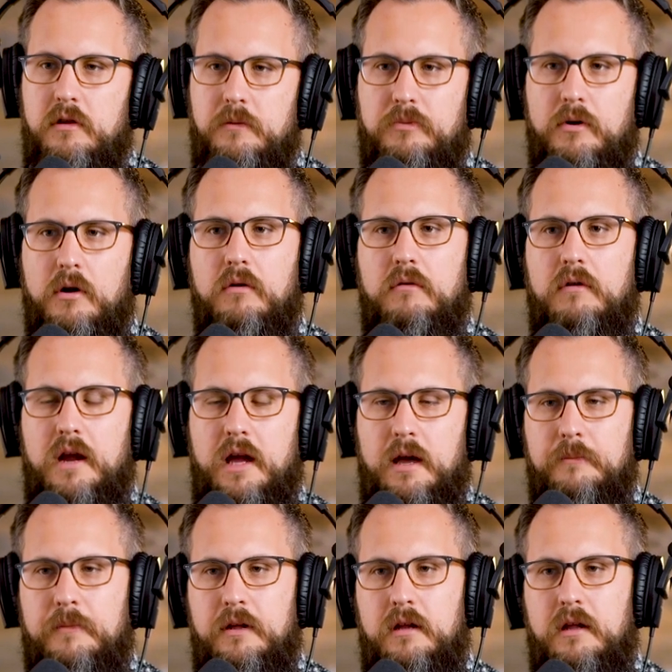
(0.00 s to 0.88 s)

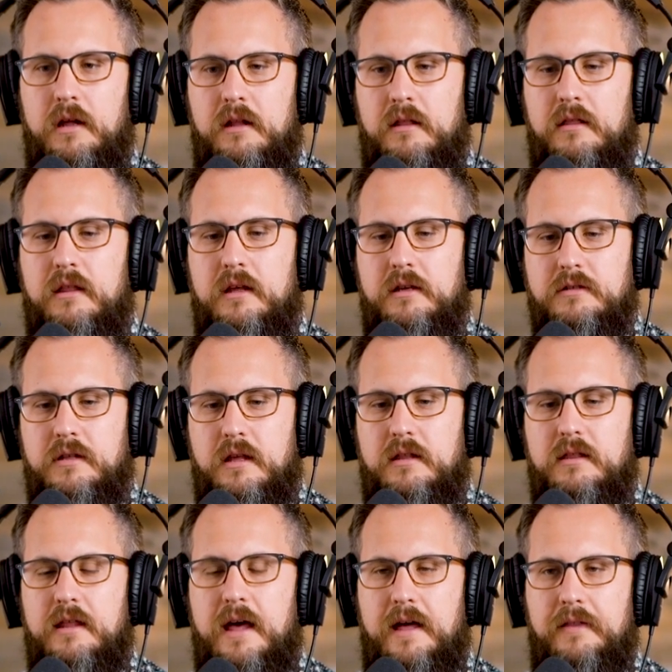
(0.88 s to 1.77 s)
program and, and things
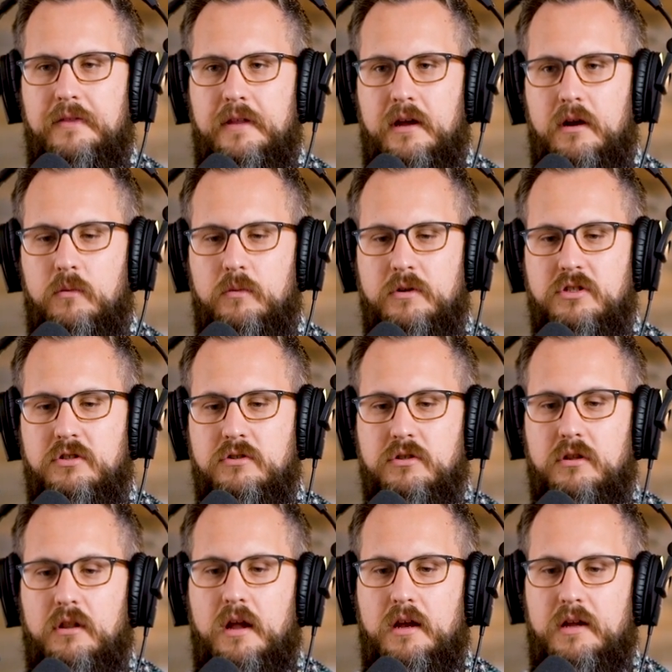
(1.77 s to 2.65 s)
like that in there, which there's
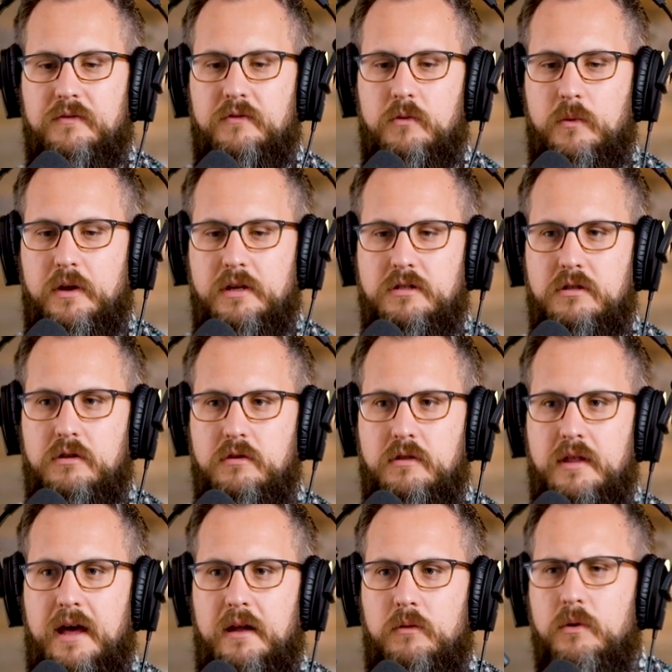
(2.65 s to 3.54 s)
a lot of different ways to do
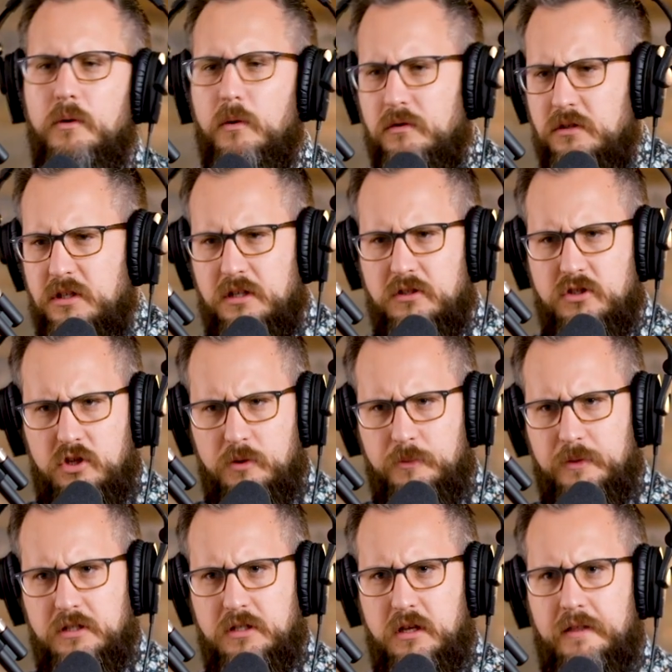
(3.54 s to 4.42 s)
that. We won't touch too
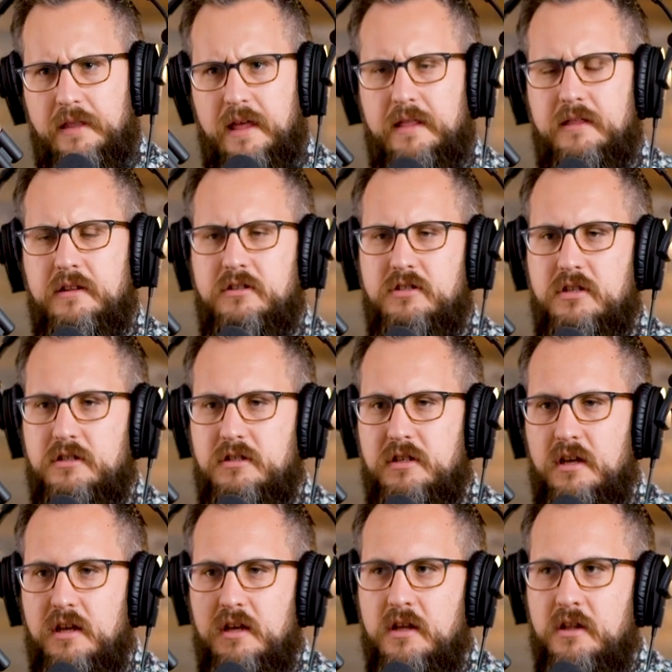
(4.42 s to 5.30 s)
much on that. That's just
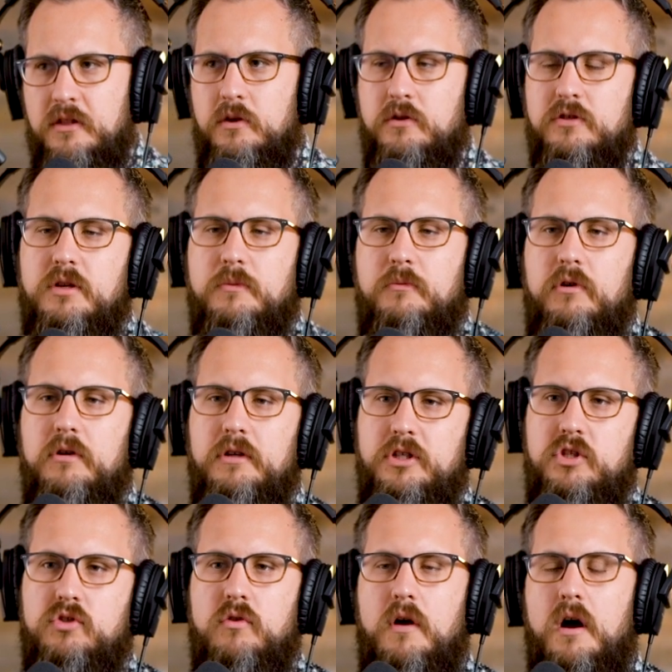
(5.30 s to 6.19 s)
there's some really
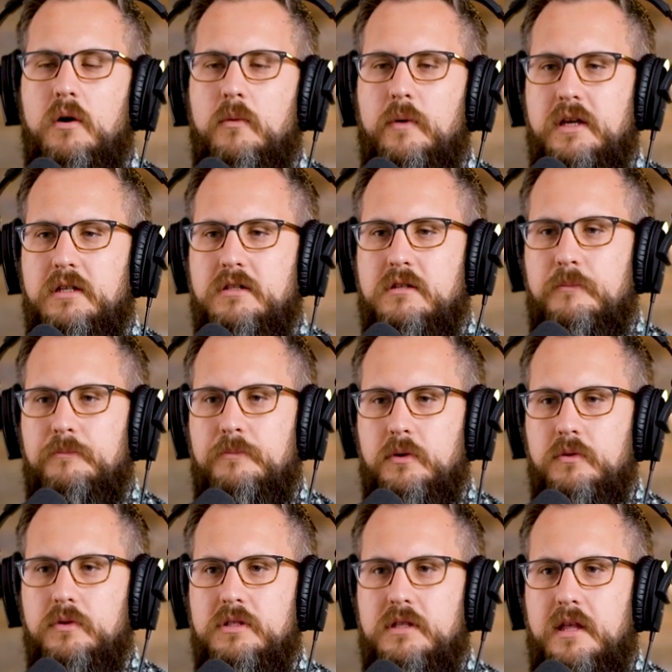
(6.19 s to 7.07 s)
strong ways to
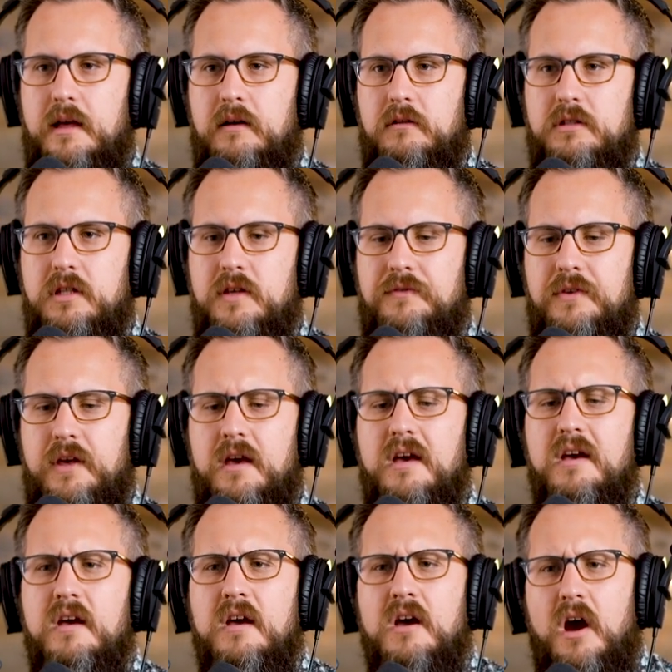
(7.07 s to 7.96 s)
boost the LTV.
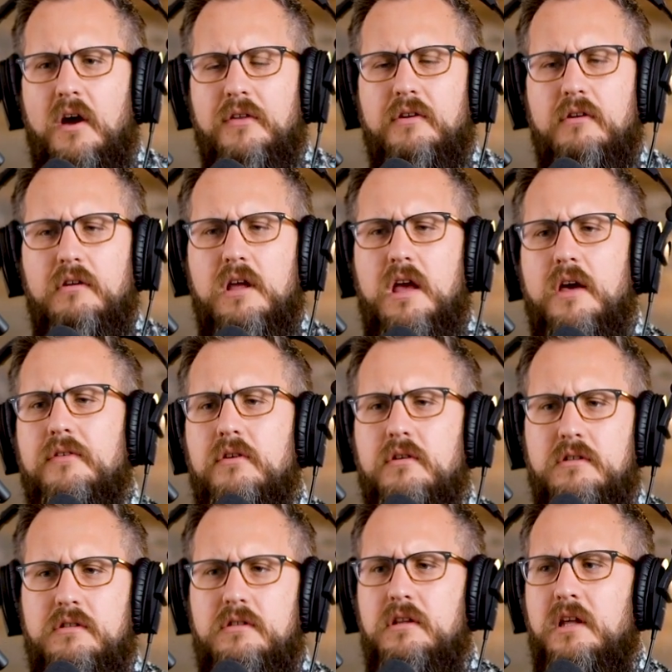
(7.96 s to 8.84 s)
Yeah. Are there any
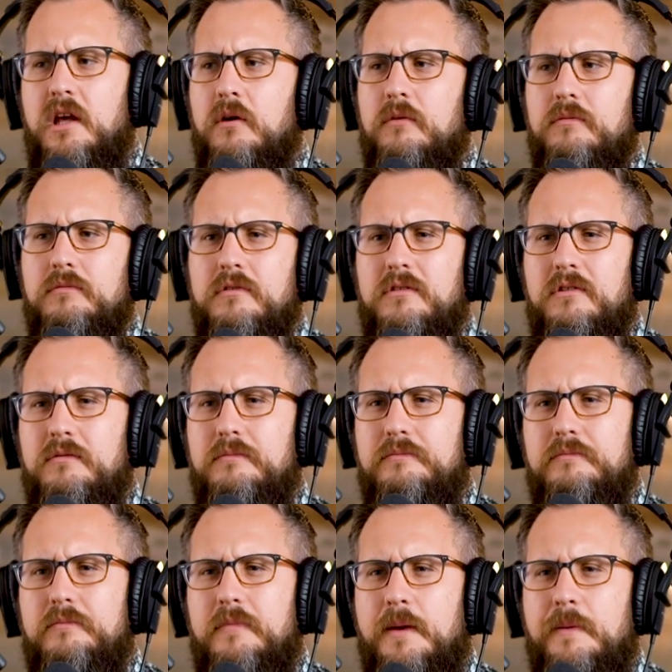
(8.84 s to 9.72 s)
other you know little
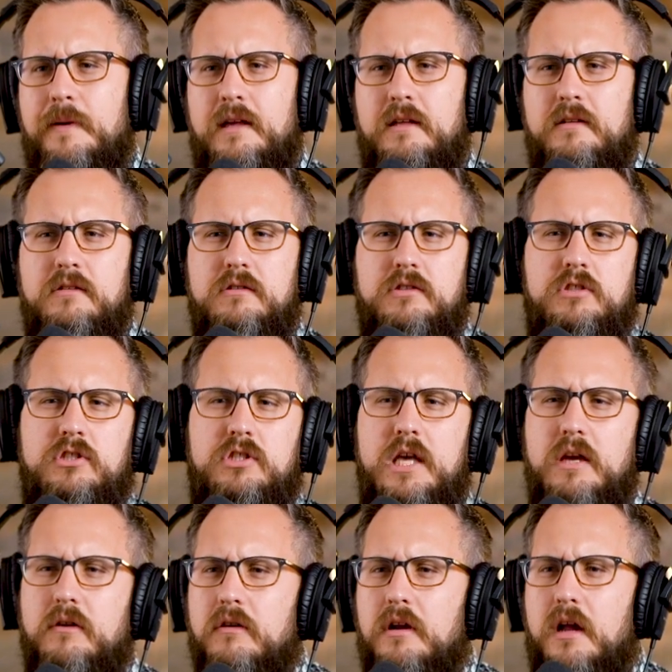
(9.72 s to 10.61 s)
maybe
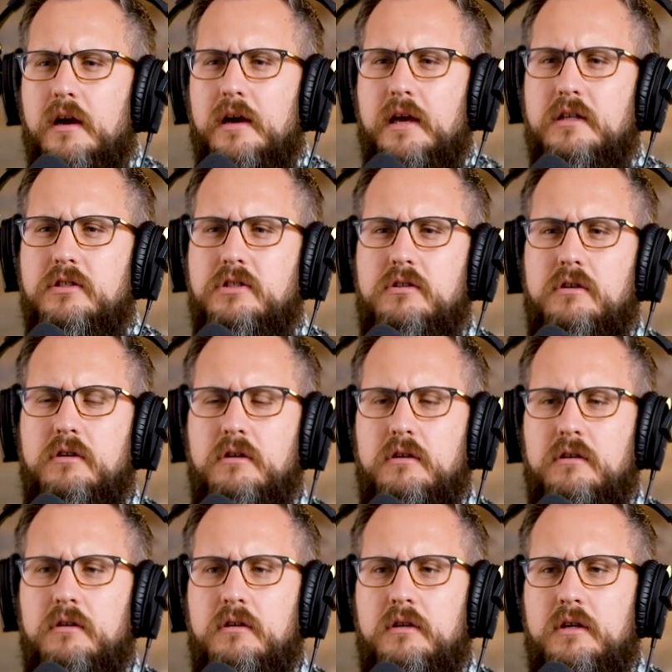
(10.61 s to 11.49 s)
secret nuggets
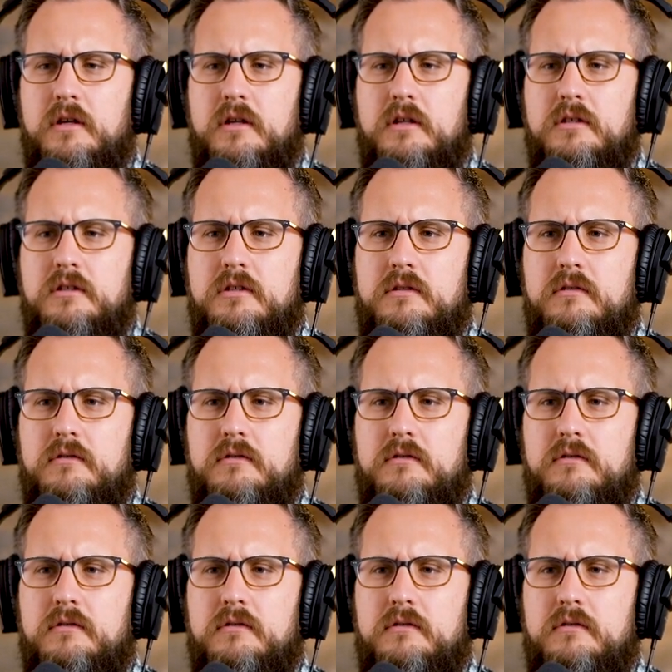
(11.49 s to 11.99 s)
or? No, I just say